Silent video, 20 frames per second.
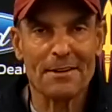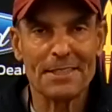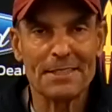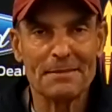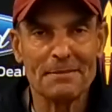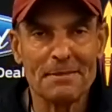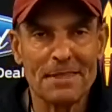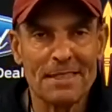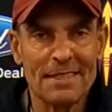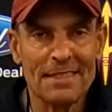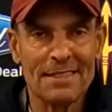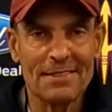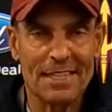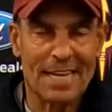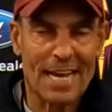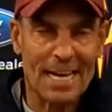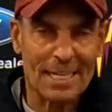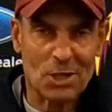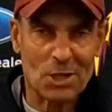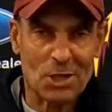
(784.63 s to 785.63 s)
And
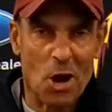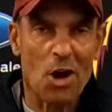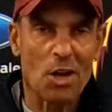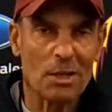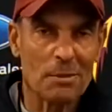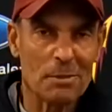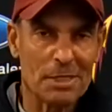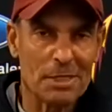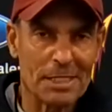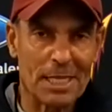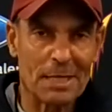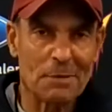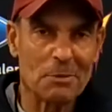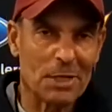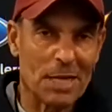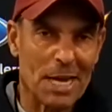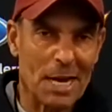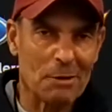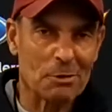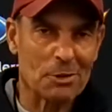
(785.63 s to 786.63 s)
then I'd call them and tell them
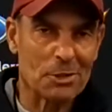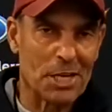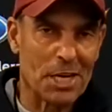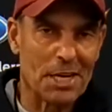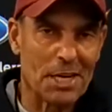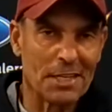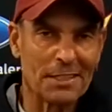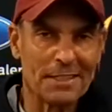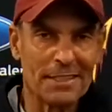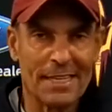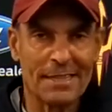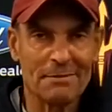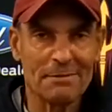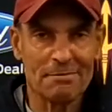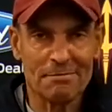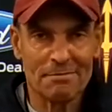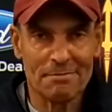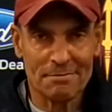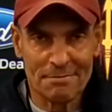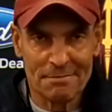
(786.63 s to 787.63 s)
when I was done, and
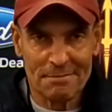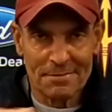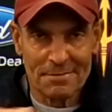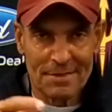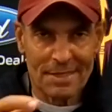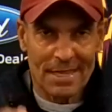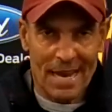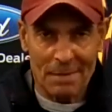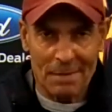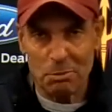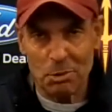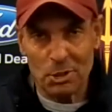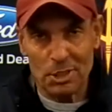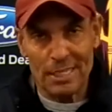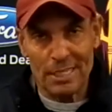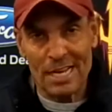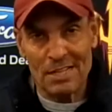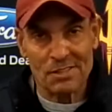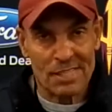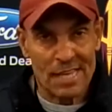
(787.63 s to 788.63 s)
I'd put
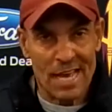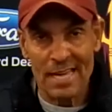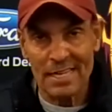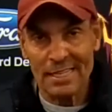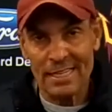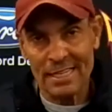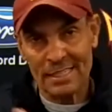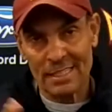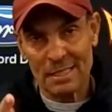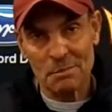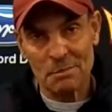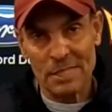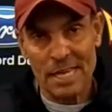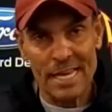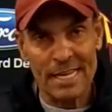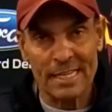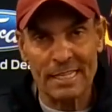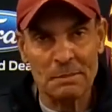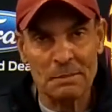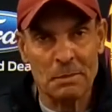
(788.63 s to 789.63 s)
it outside and they'd come
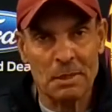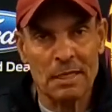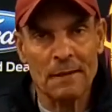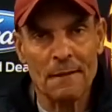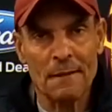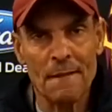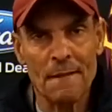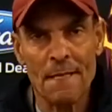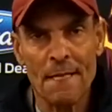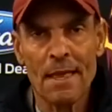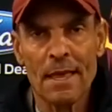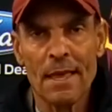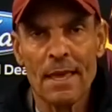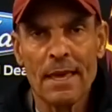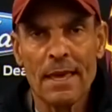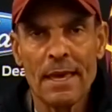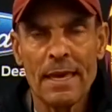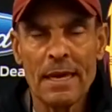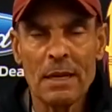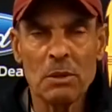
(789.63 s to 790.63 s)
take it. But
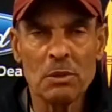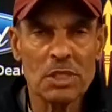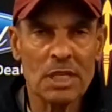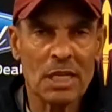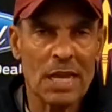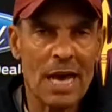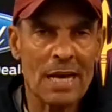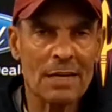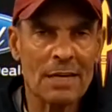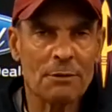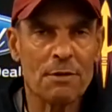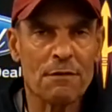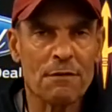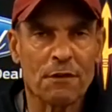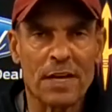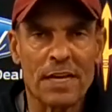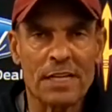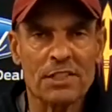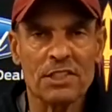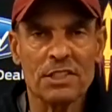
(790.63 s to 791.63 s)
it was a lot of
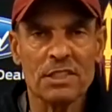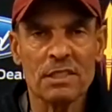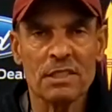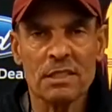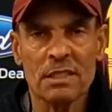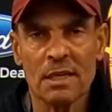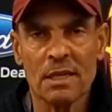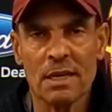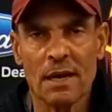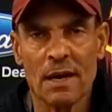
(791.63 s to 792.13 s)
reflection.